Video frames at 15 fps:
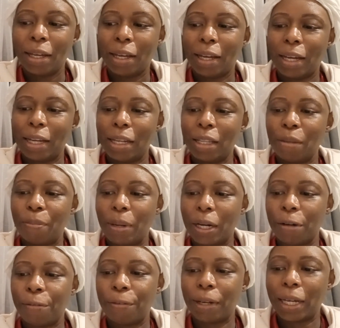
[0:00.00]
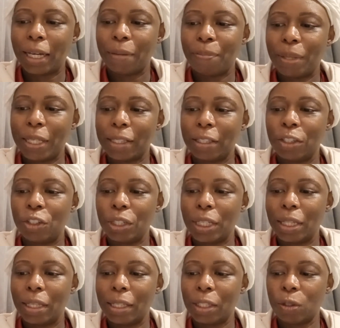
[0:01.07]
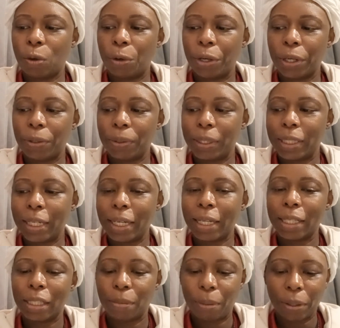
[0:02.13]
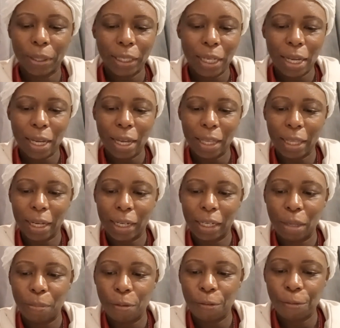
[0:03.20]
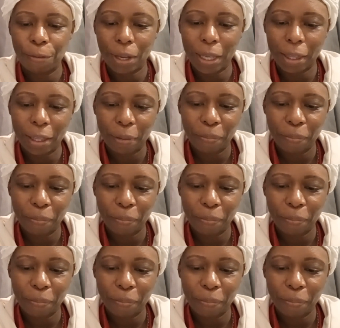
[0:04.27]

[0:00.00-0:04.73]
And the butterfly message in this oracle deck is about taking that leap of faith.